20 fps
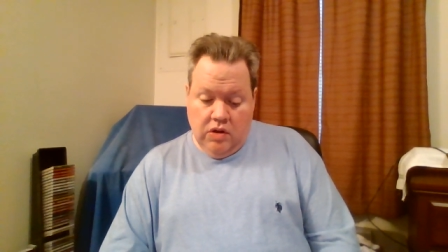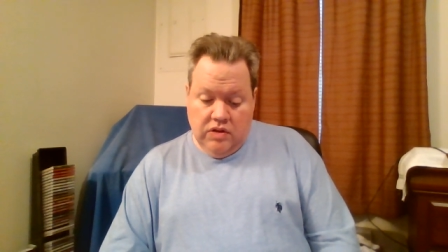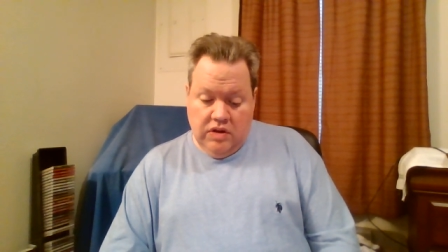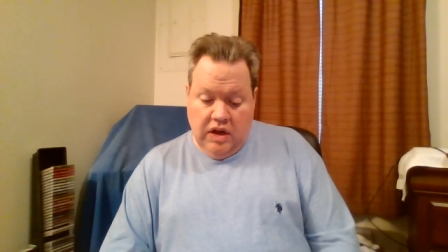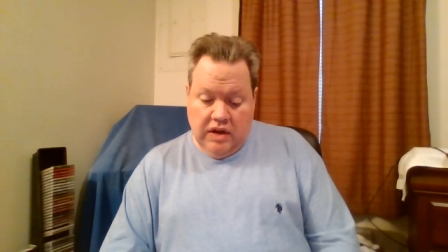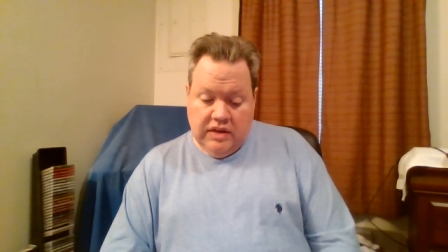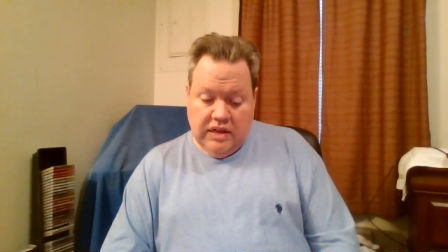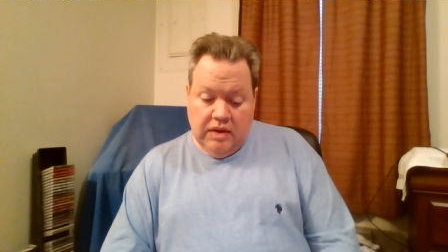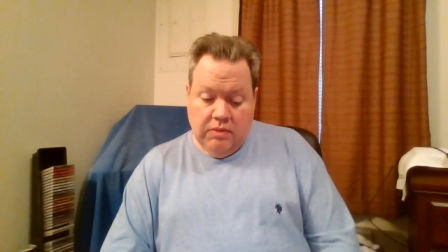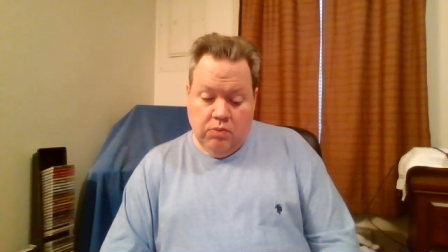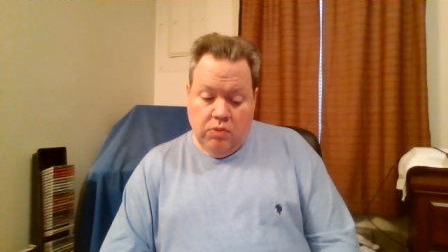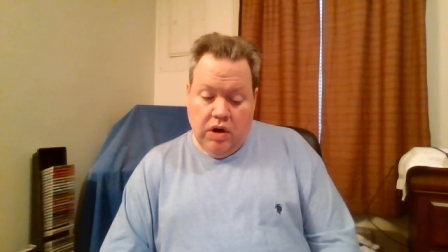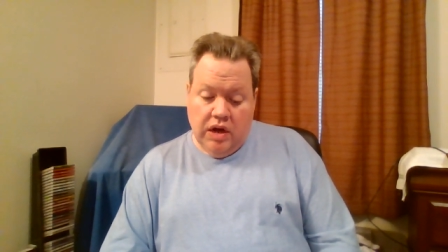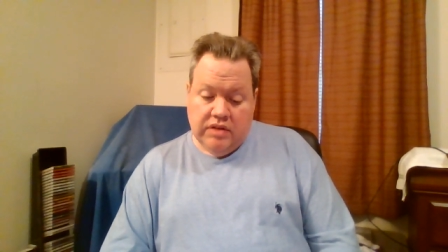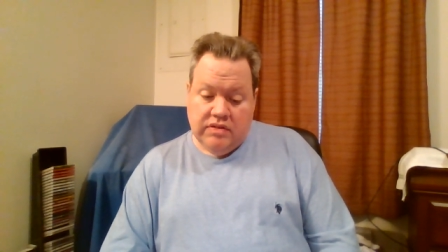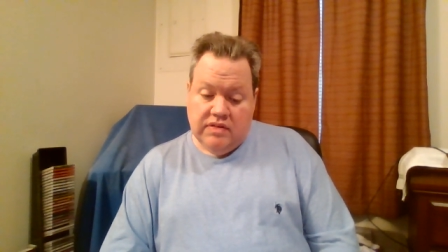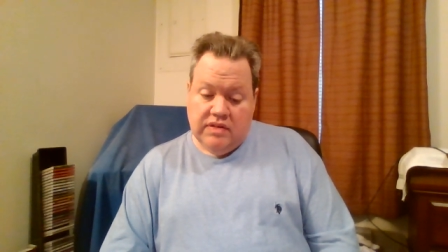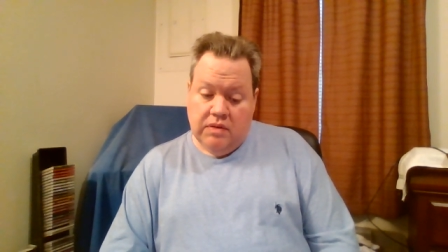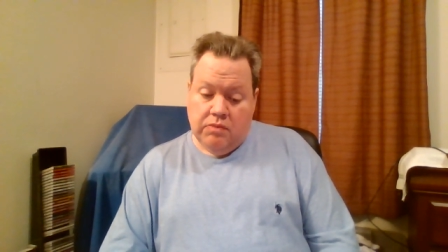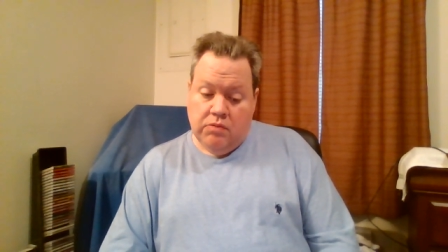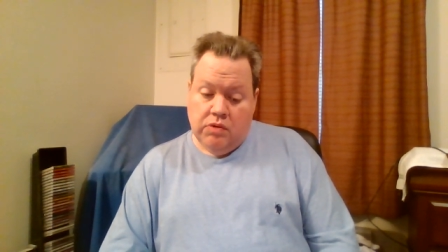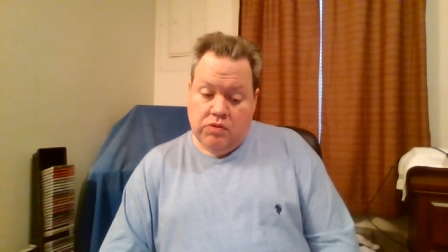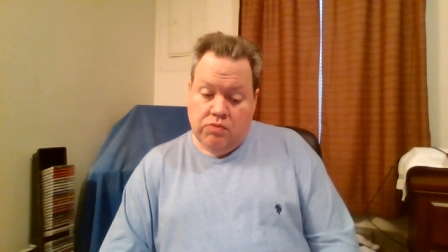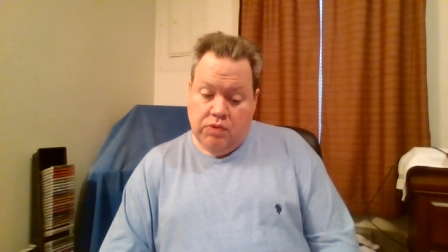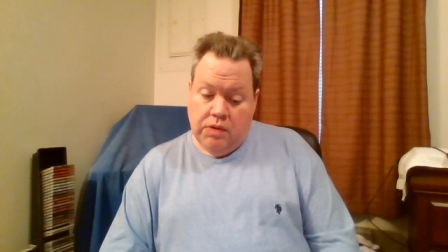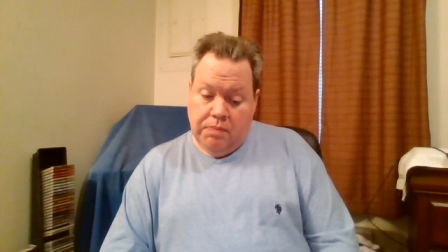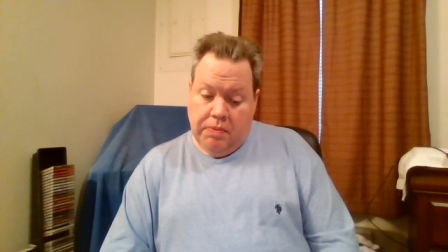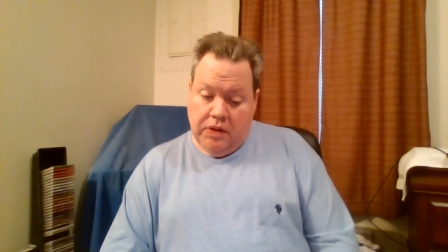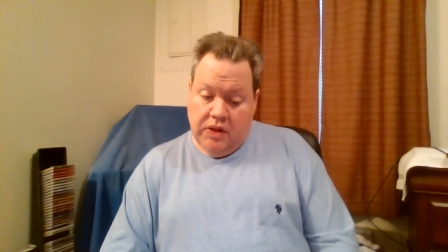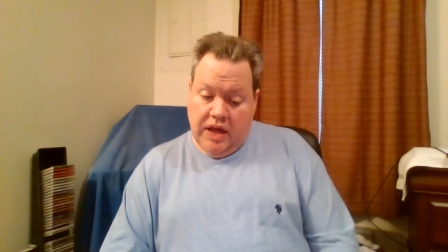Duncan Watson would
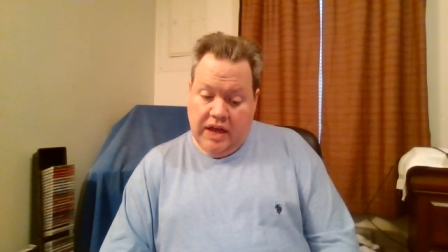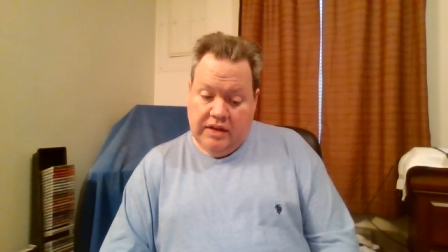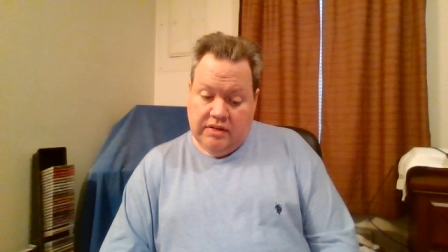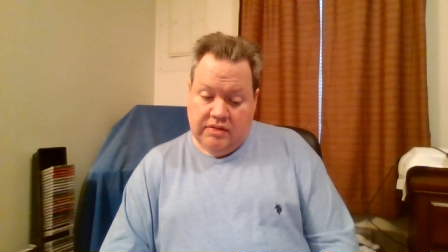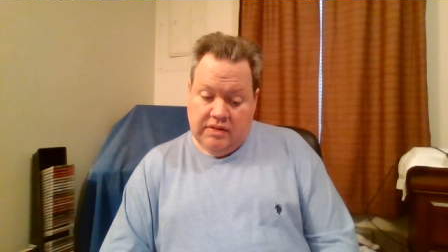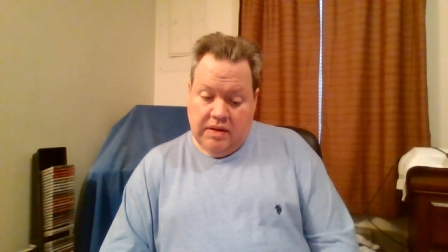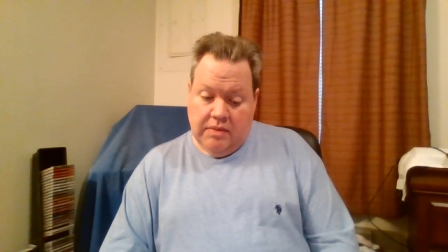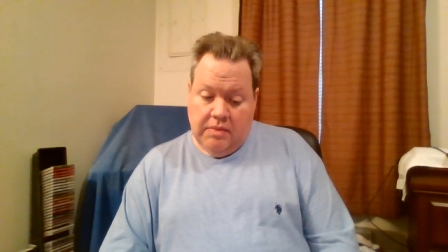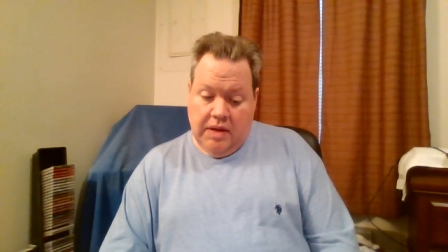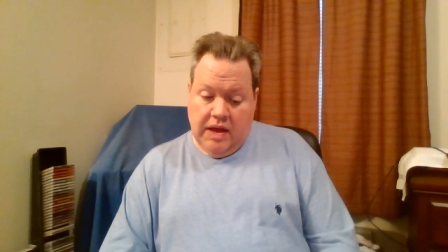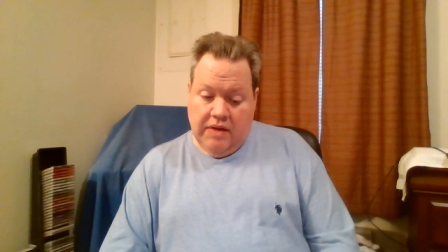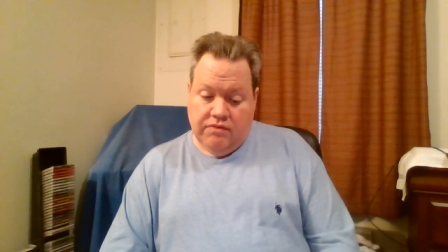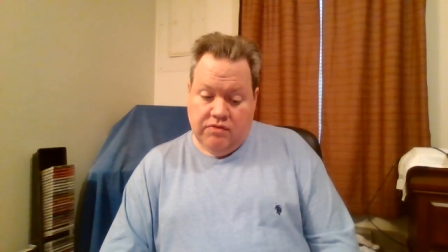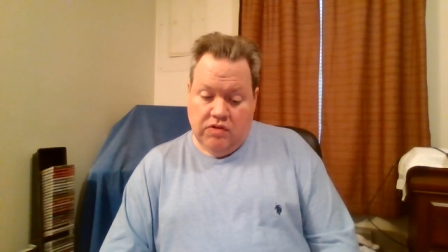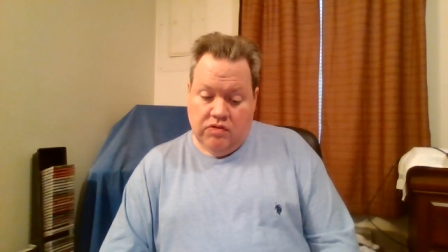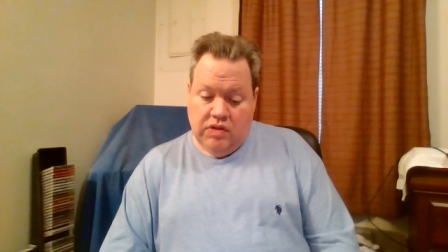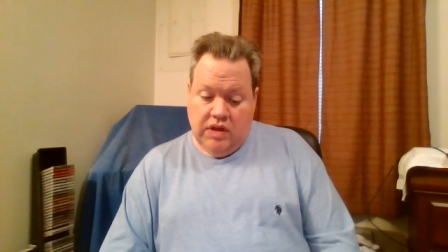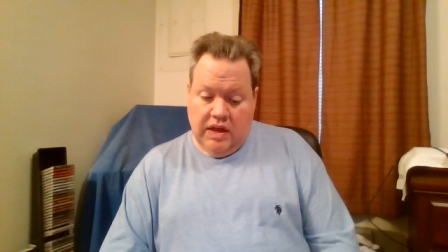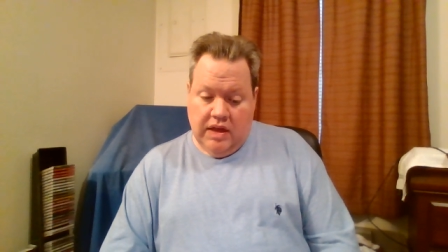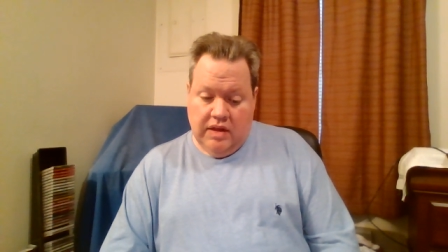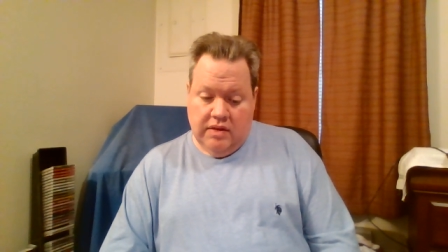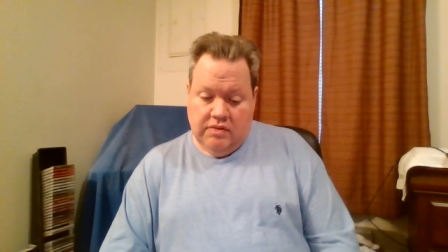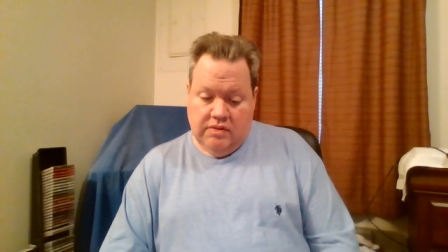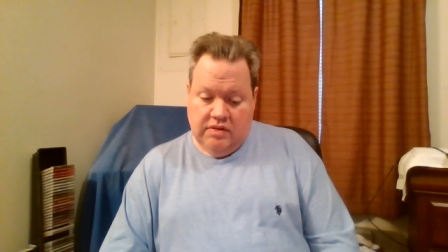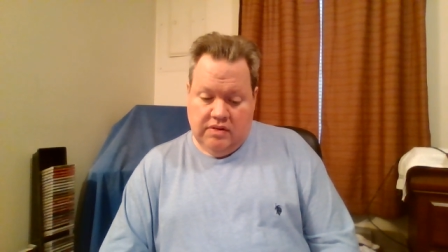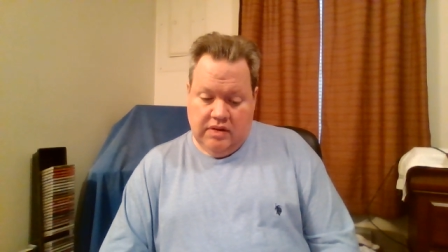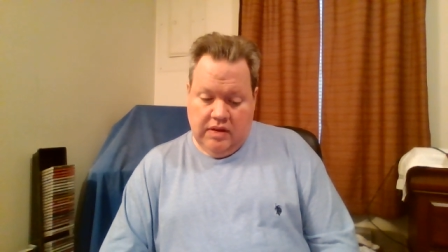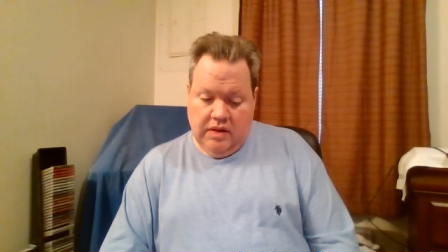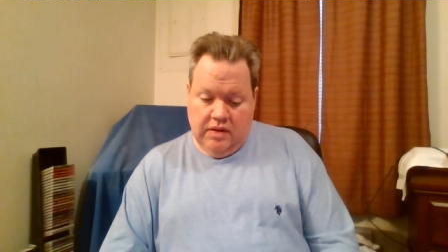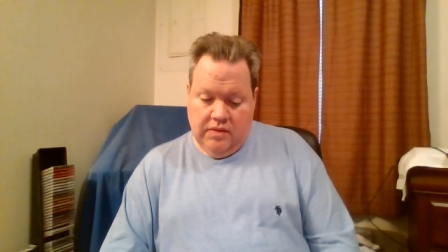replace him after
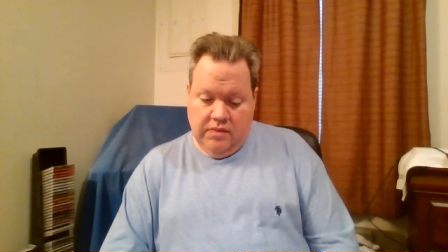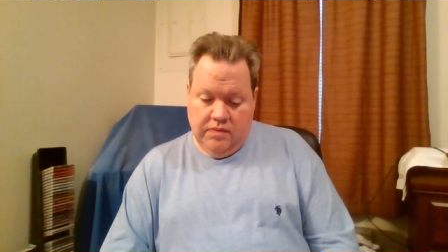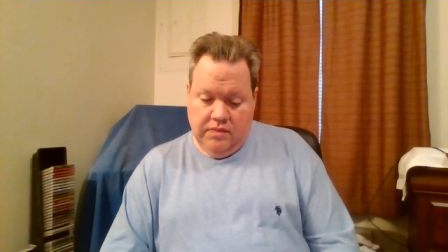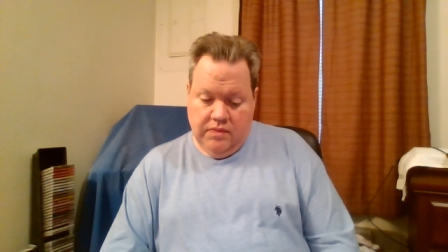this.